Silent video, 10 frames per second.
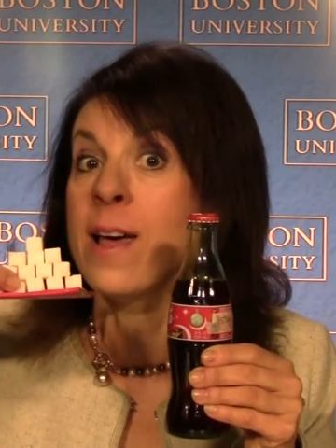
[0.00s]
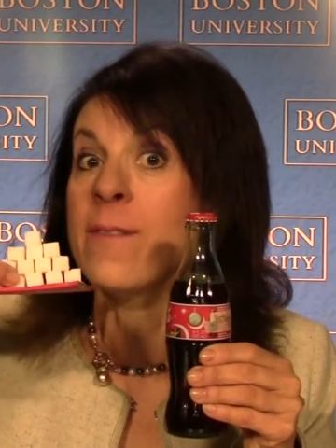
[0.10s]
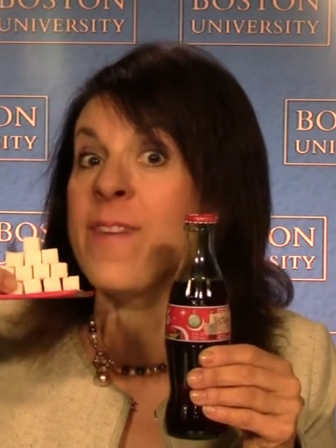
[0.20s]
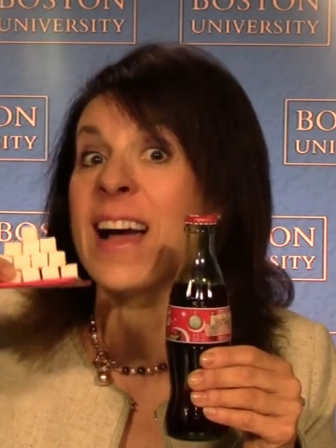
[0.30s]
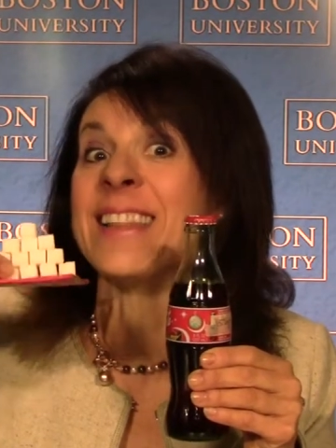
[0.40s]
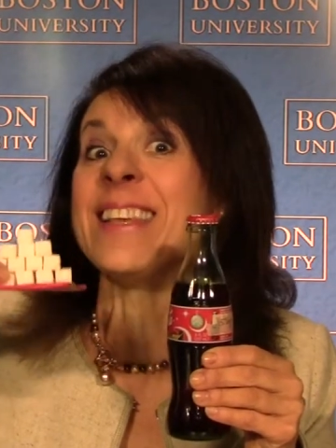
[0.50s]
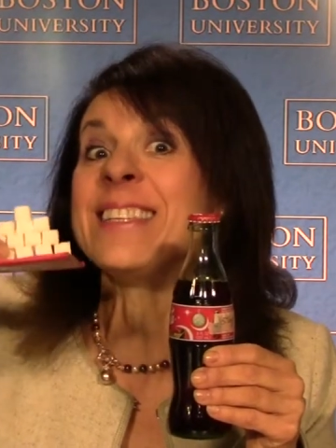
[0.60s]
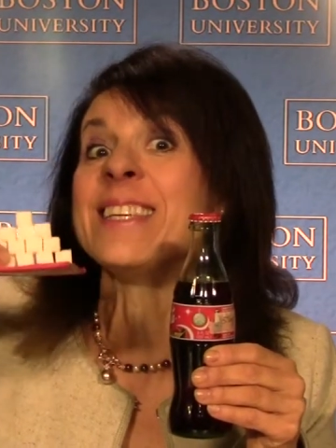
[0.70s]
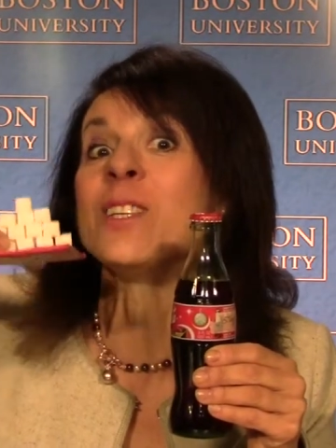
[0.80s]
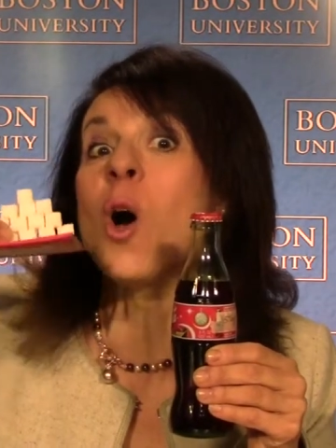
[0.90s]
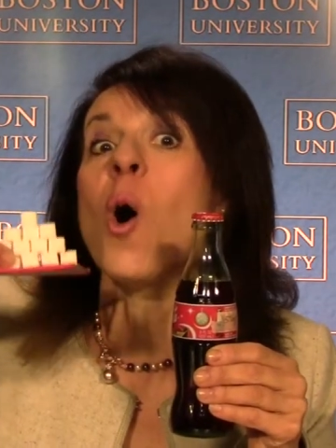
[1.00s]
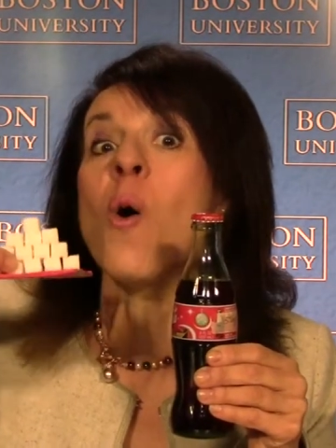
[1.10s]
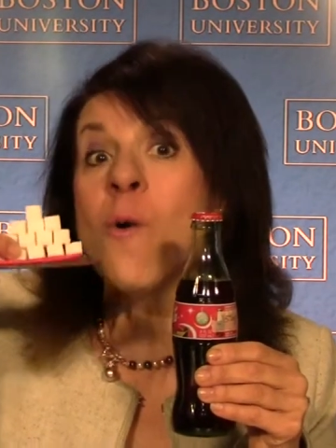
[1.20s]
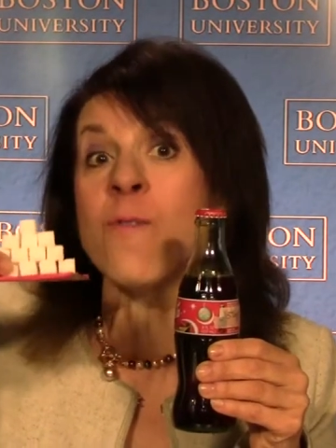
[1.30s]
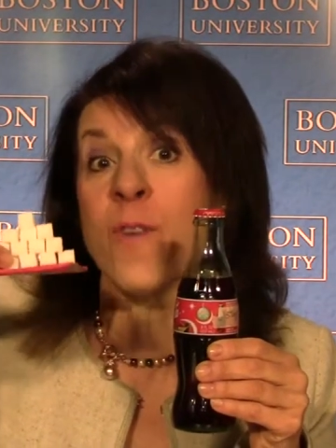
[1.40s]
In fact, this is
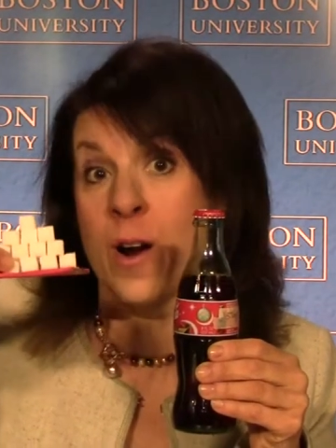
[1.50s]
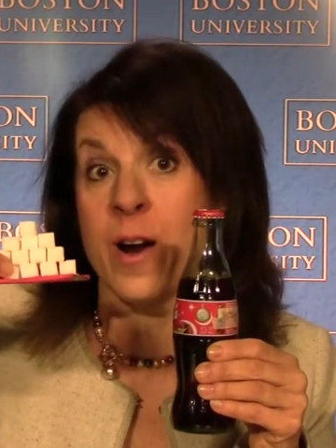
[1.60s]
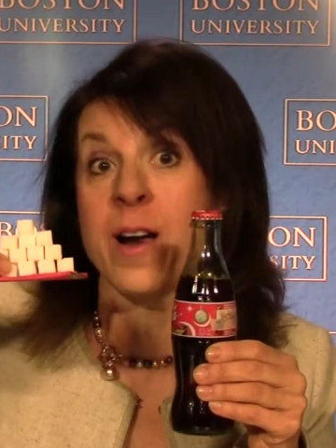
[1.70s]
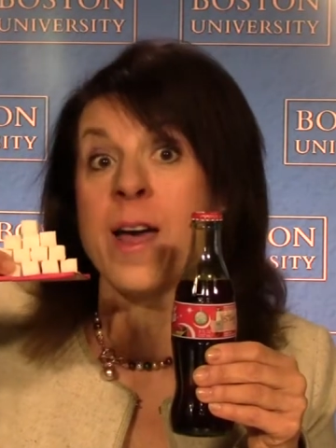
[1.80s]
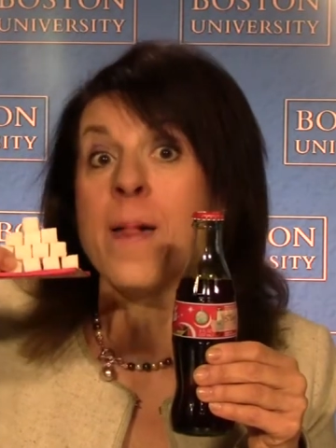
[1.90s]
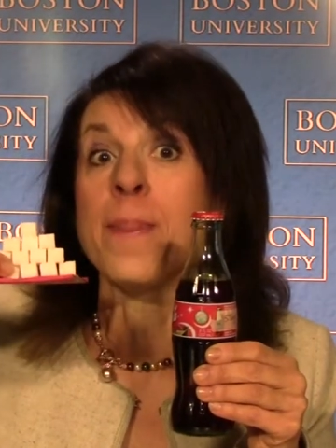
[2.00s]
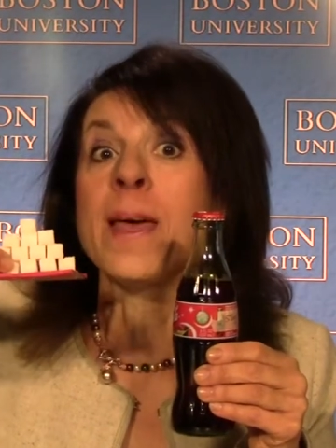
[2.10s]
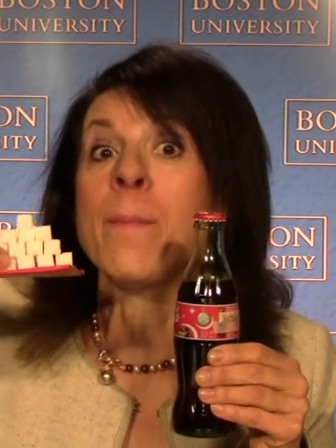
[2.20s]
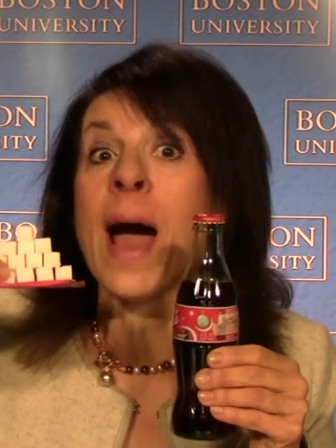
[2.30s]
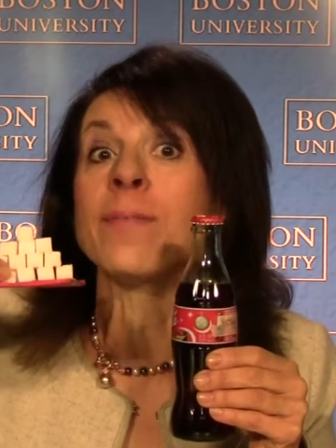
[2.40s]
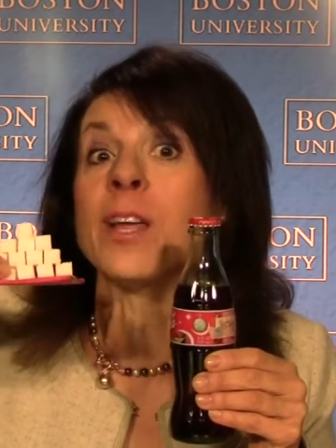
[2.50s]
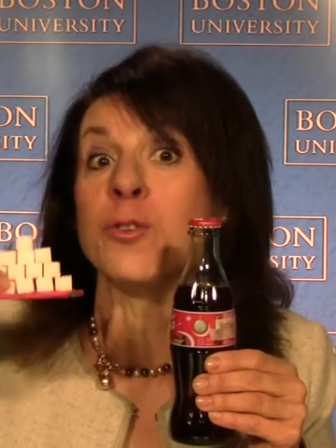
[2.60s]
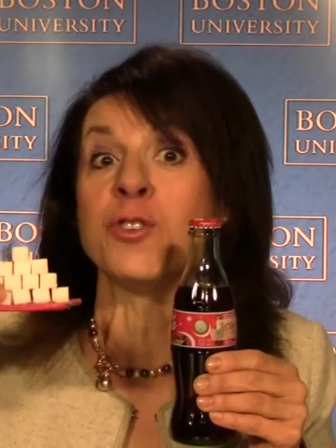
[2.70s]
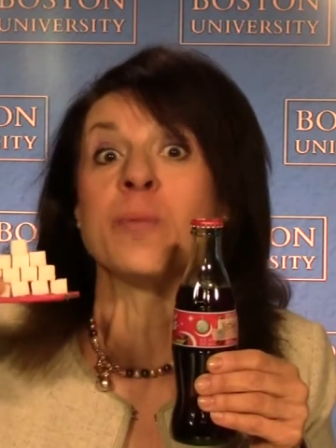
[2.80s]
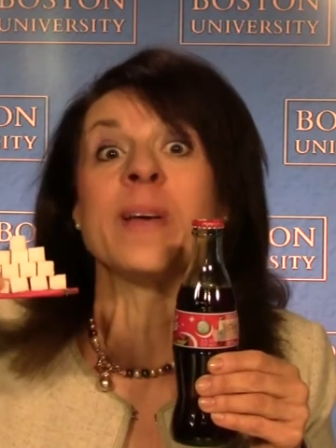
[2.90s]
over the amount that
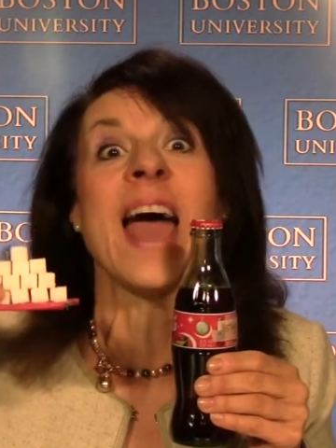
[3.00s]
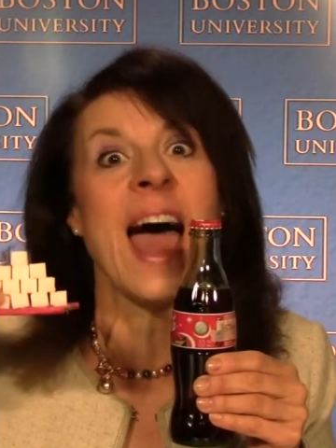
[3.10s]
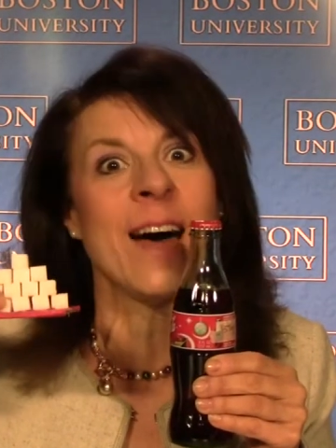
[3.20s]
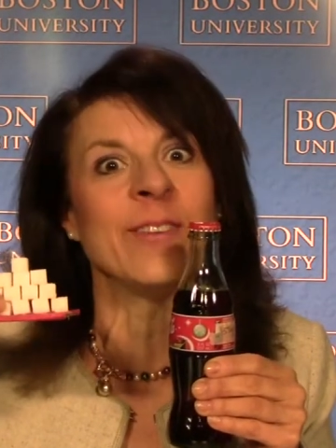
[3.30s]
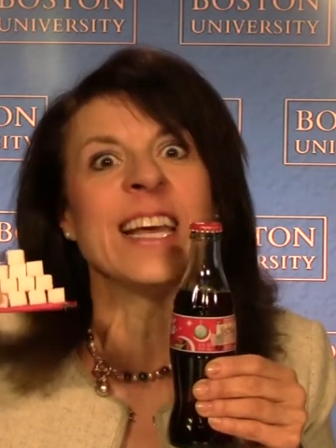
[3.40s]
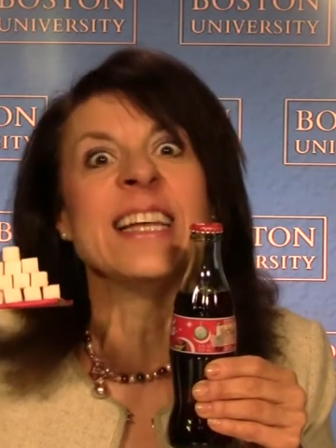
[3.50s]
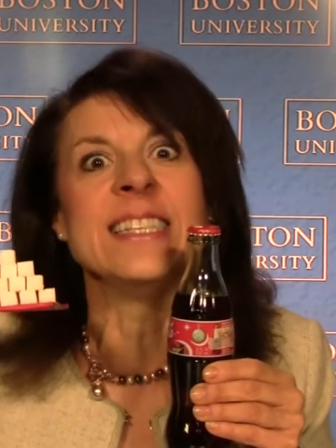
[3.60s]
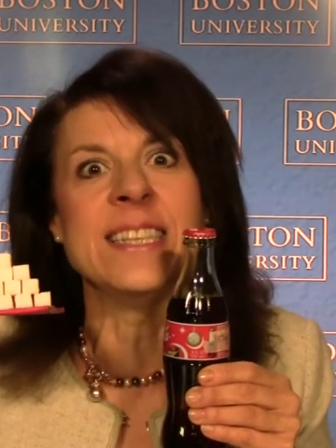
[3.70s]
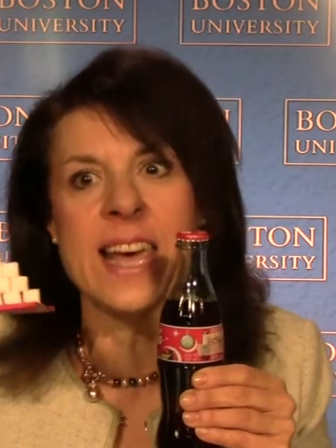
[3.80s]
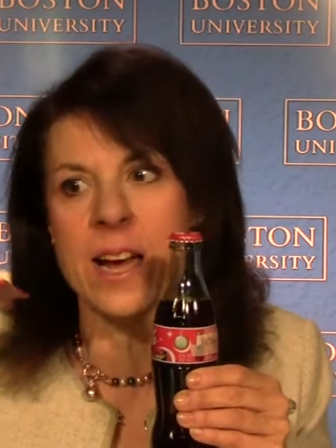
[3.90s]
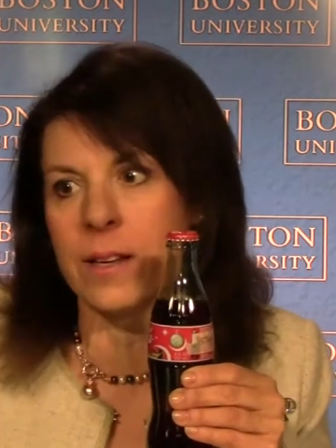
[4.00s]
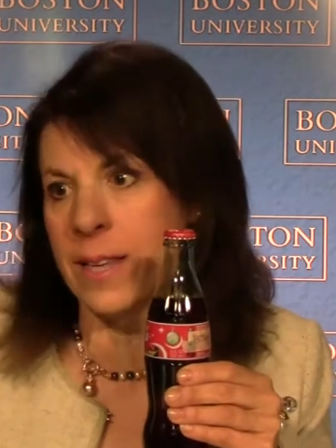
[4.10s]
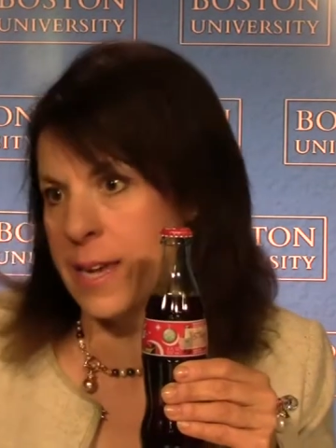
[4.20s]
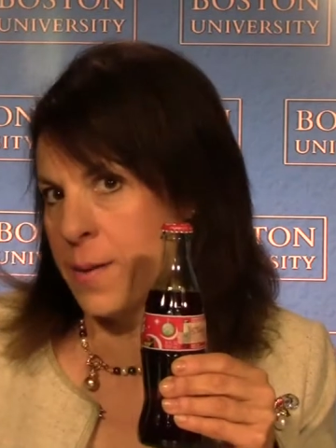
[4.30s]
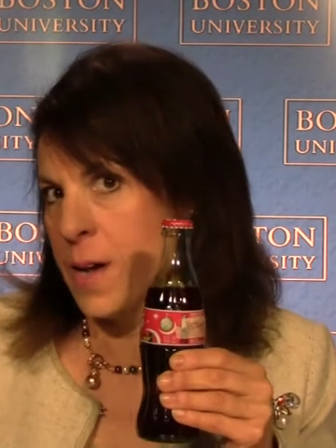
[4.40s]
you should be having
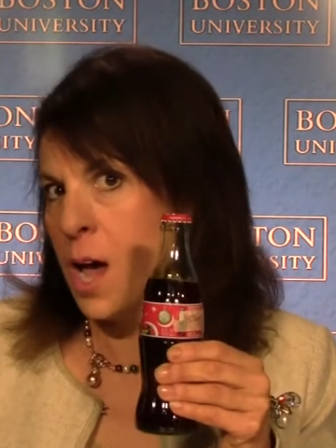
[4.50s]
daily.